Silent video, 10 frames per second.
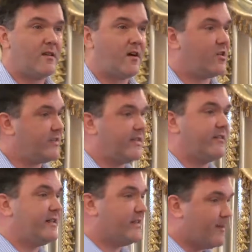
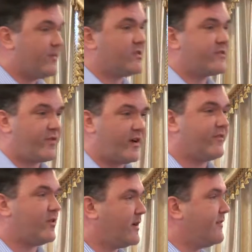articulate numbers for
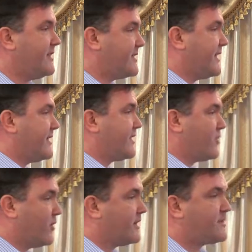every one of these things that
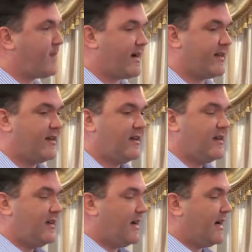correspond
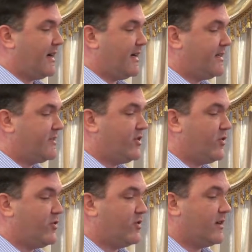
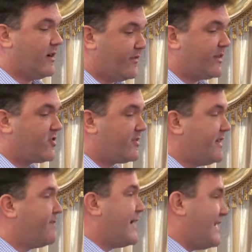to
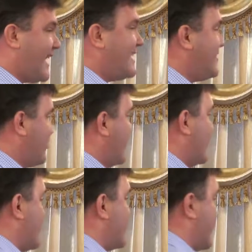eventually my 90 to
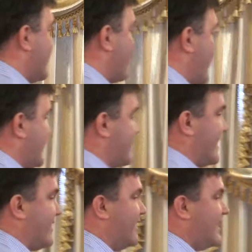100% grading
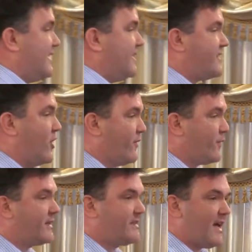scale. So
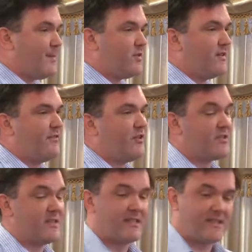for example, if
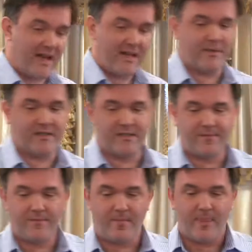there's an assignment
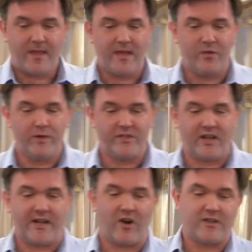in which
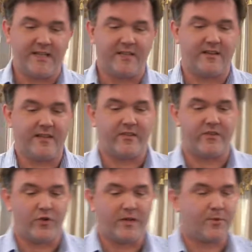I articulate that
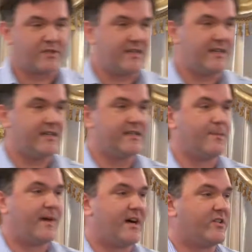30% is
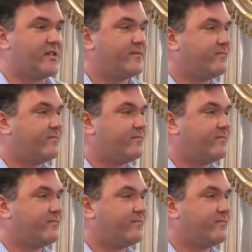about